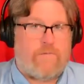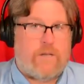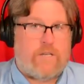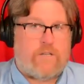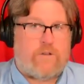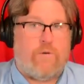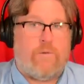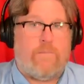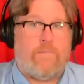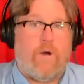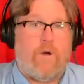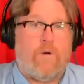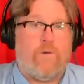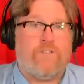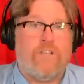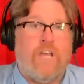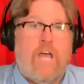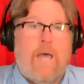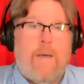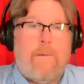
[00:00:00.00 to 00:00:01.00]
to impose
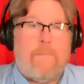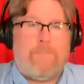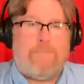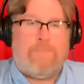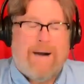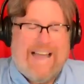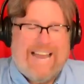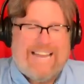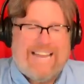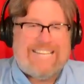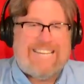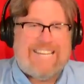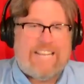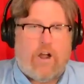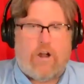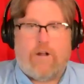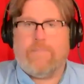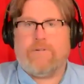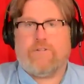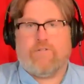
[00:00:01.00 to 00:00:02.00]
binding
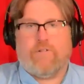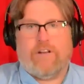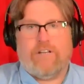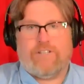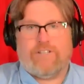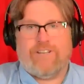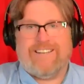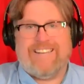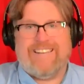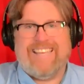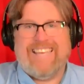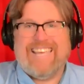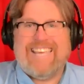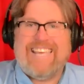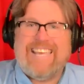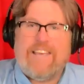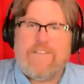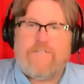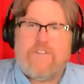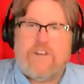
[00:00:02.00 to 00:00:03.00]
arbitration
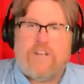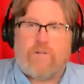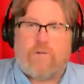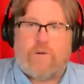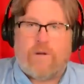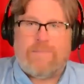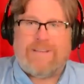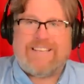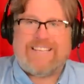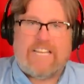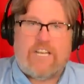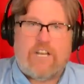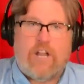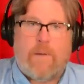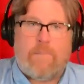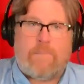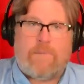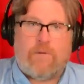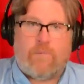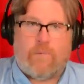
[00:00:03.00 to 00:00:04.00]
if an agreement
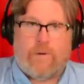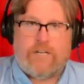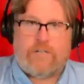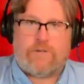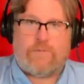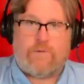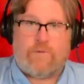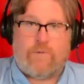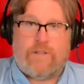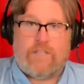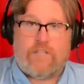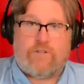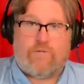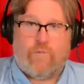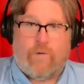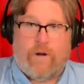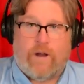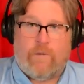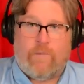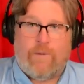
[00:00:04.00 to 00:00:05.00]
cannot be reached between the
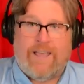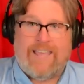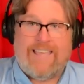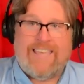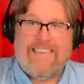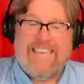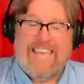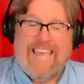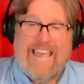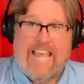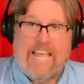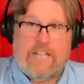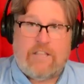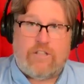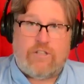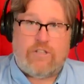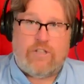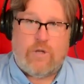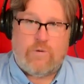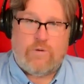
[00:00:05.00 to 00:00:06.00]
railway and
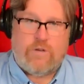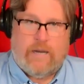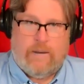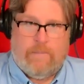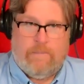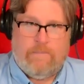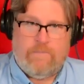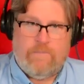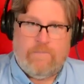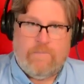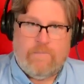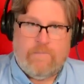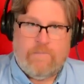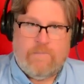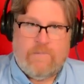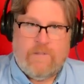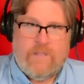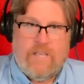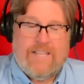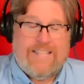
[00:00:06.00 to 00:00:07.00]
the union.
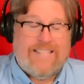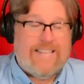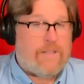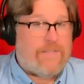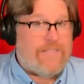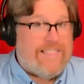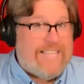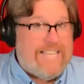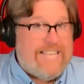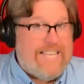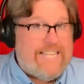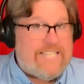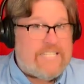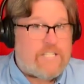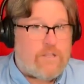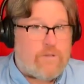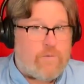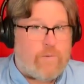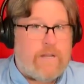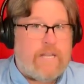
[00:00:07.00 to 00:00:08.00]
Now, these
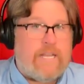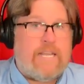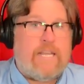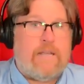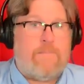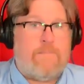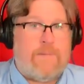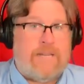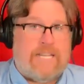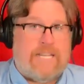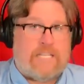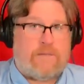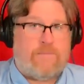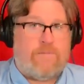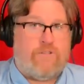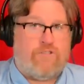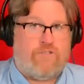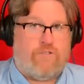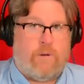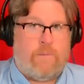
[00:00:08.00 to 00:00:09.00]
three
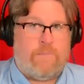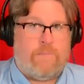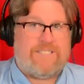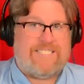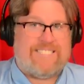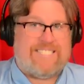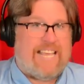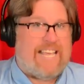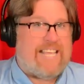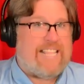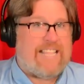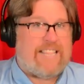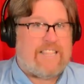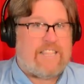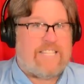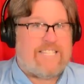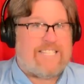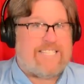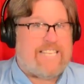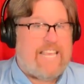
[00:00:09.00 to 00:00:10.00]
municipal groups say that the
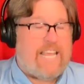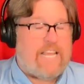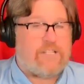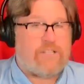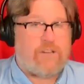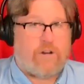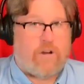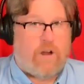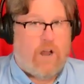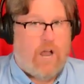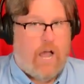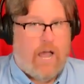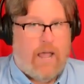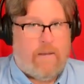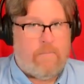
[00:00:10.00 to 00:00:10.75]
stakes are high.